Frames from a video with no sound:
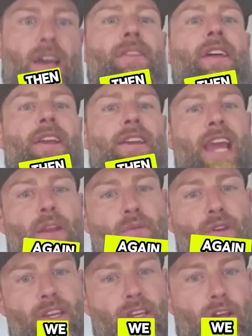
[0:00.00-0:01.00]
Then again,
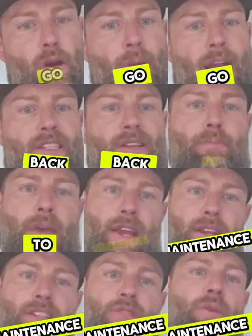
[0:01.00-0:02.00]
we go back to
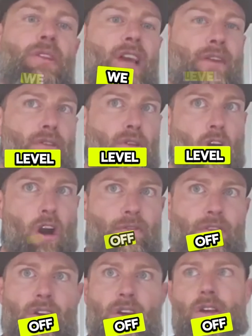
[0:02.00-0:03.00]
maintenance, we level
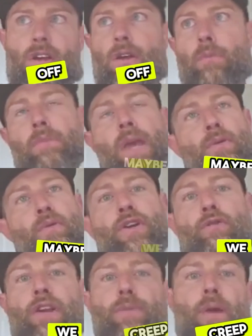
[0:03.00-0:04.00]
off. Maybe we
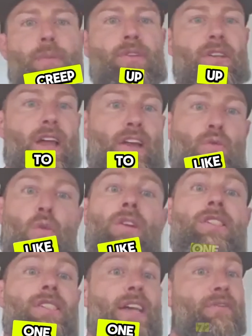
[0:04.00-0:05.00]
creep up to like
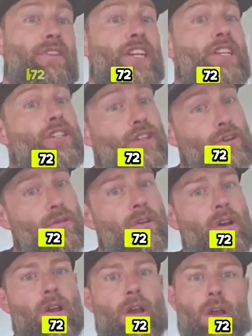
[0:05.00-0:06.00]

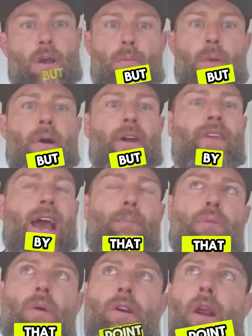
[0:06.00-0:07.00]
172. But by
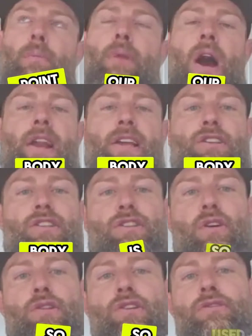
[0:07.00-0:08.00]
that point, our body is
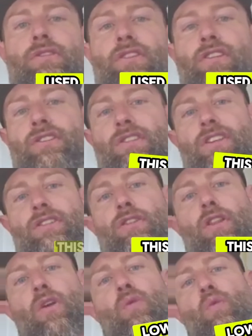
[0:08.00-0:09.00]
so used to this
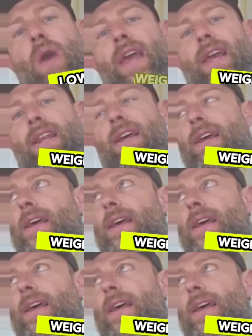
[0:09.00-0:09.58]
lower weight,